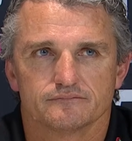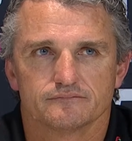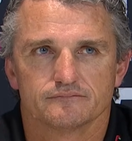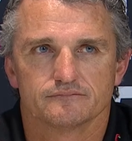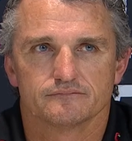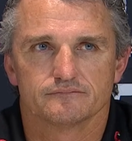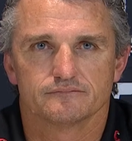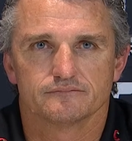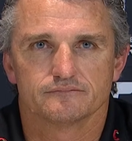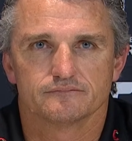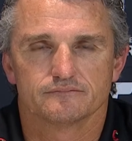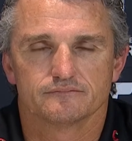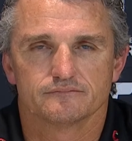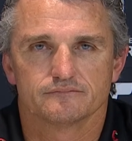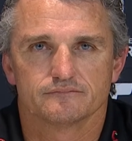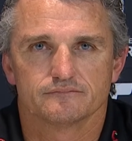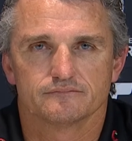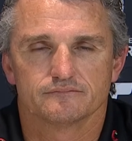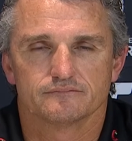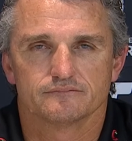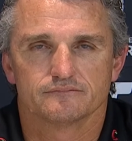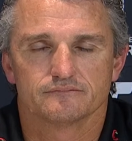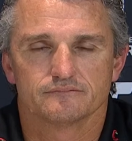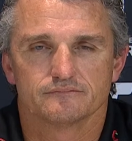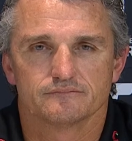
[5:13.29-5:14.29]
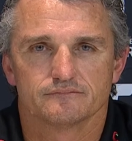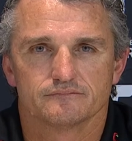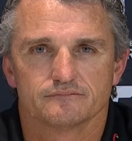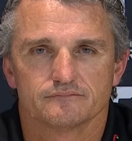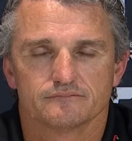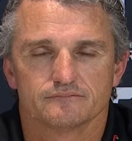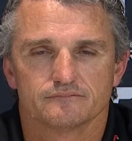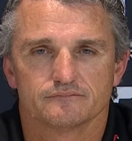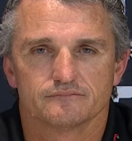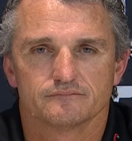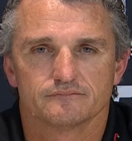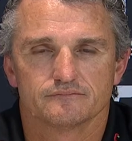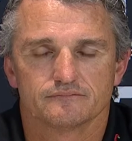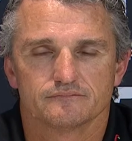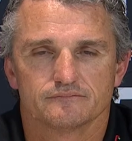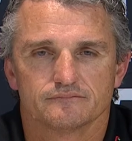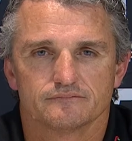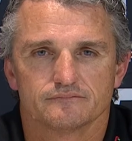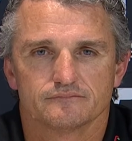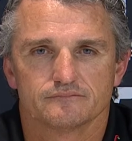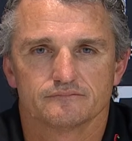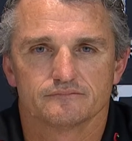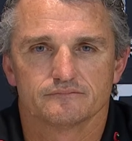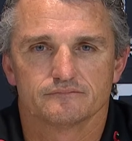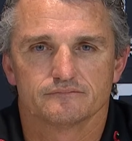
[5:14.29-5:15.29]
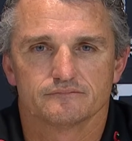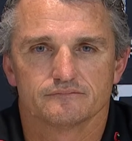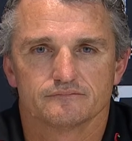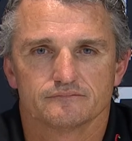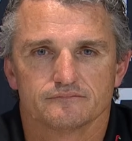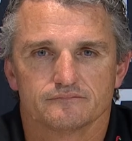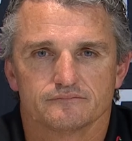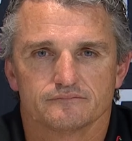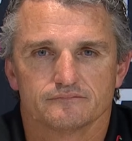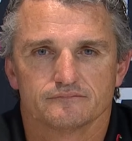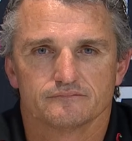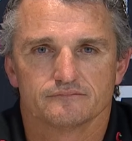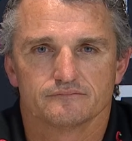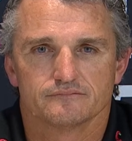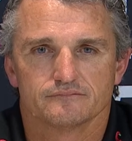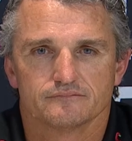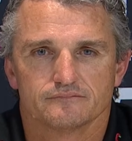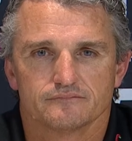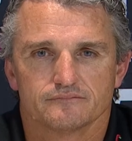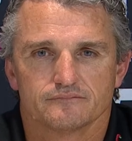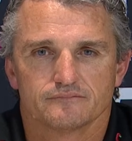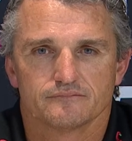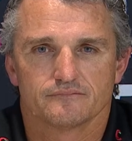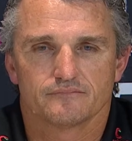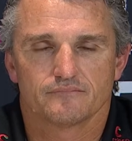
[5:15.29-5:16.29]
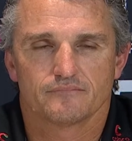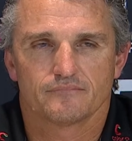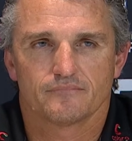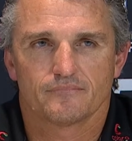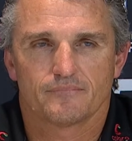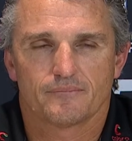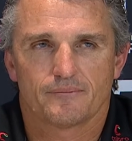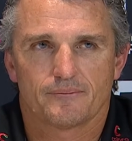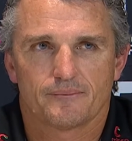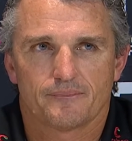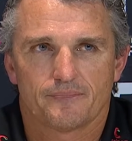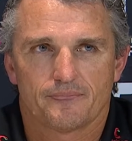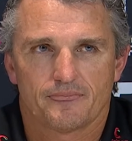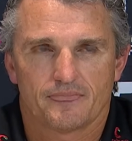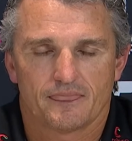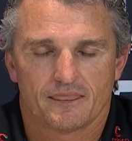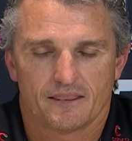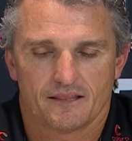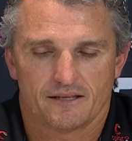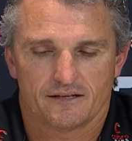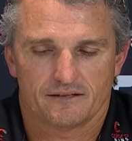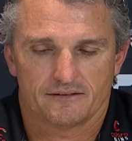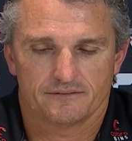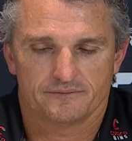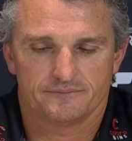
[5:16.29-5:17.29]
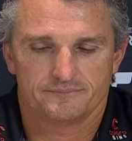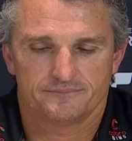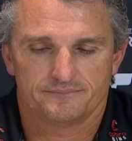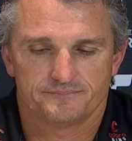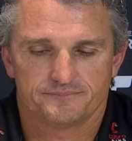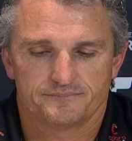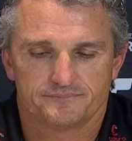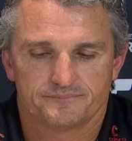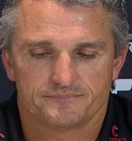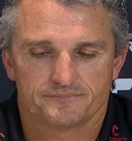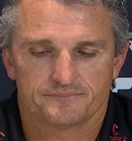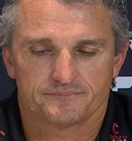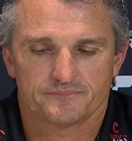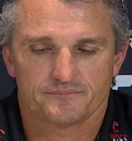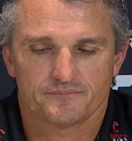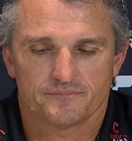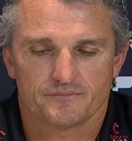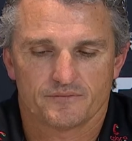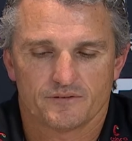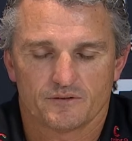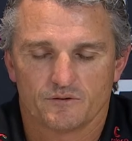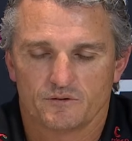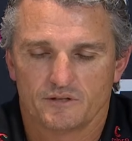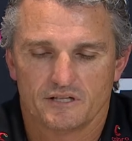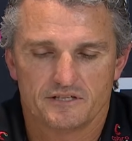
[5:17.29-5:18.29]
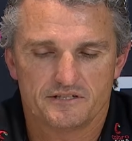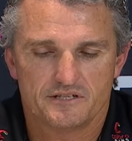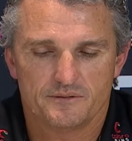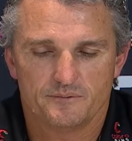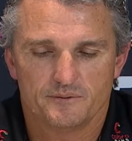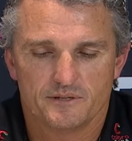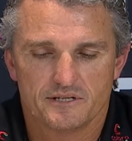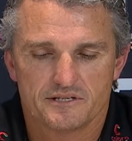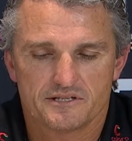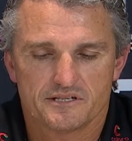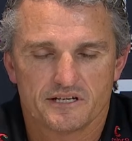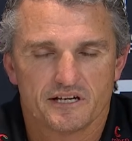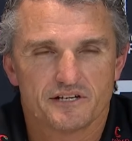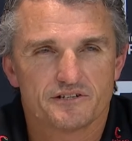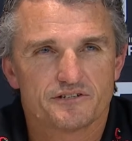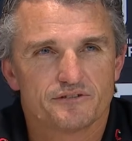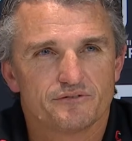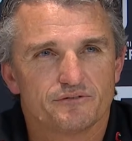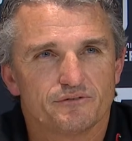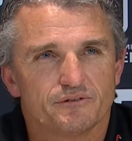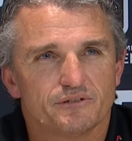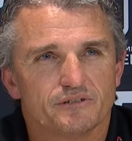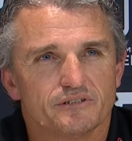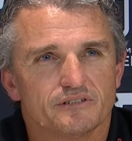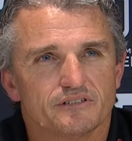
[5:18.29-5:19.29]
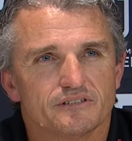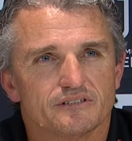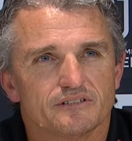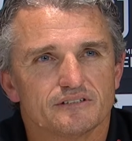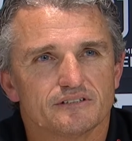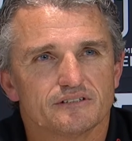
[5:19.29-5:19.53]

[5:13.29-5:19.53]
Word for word: The fact that he's saying that was practice and it's obviously a legal move to move sideways in block plays. Well, has he been sanctioned for it?